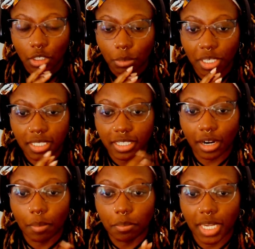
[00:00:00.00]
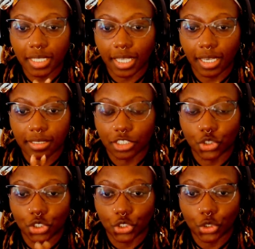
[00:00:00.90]
Because there are many things that
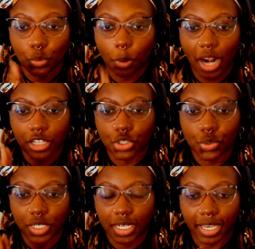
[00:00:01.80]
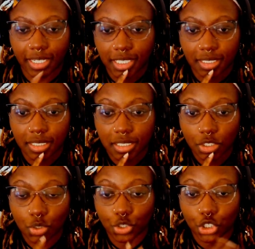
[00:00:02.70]
you can do prior to an election
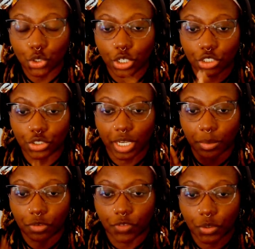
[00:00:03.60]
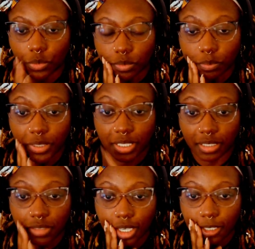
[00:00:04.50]
to ensure that you're able to vote. Plenty
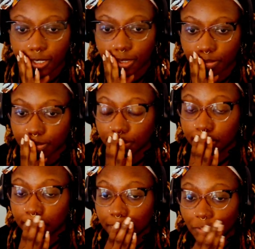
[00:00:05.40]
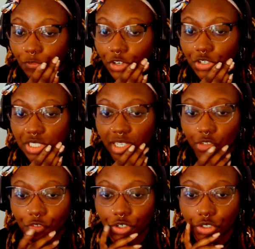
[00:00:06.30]
of things. The first thing
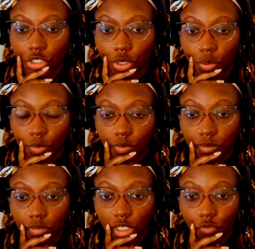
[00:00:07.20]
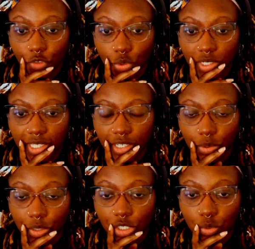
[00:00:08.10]
is first, though. If you're
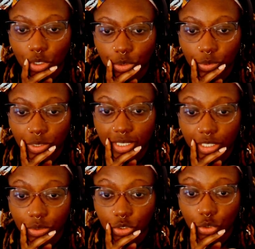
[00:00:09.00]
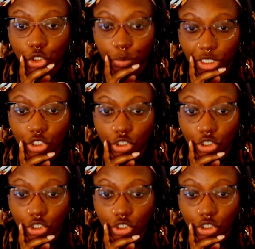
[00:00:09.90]
illegal and you know you're illegal, you should be